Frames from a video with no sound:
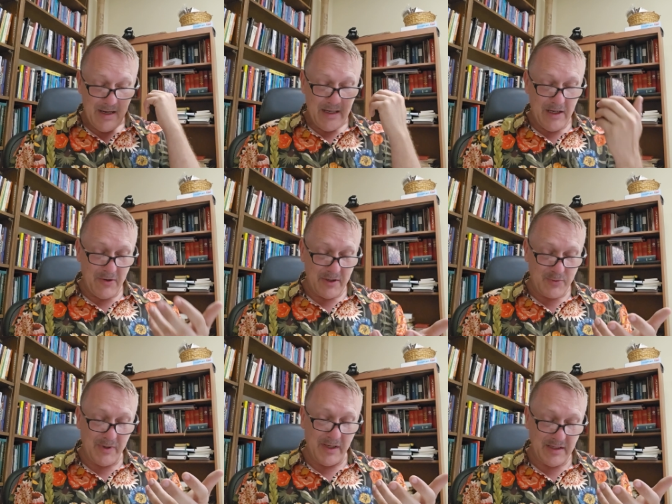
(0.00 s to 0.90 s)
Here,
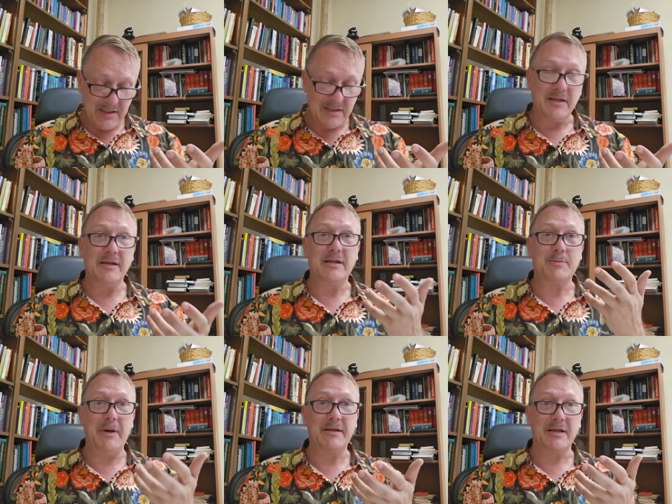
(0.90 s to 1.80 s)
as we listen to this,
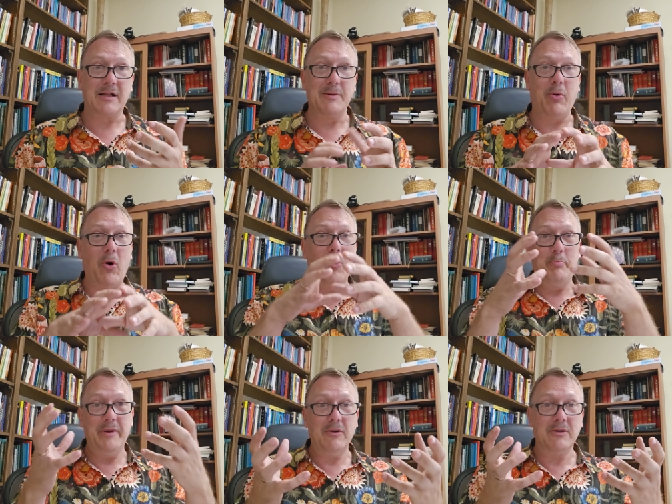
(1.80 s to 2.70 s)
basically Paul
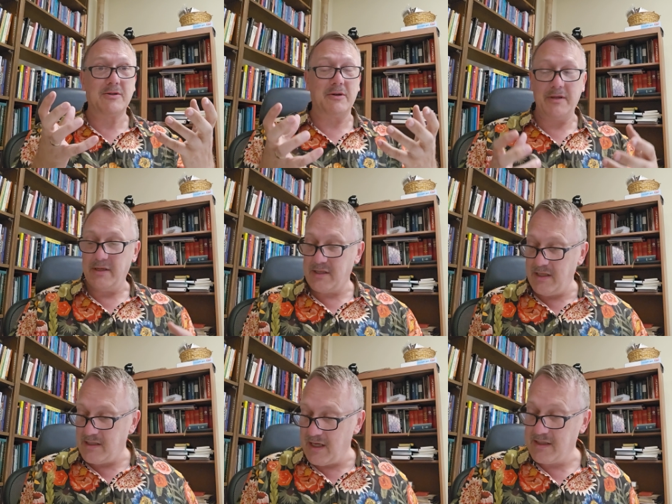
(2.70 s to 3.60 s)
builds on this and
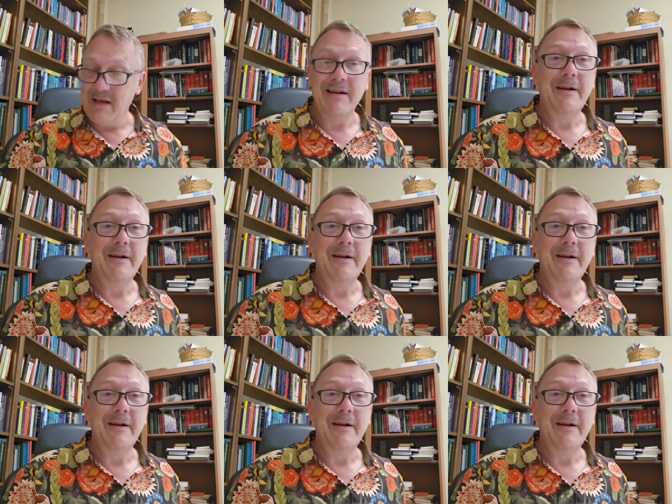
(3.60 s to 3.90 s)
he says,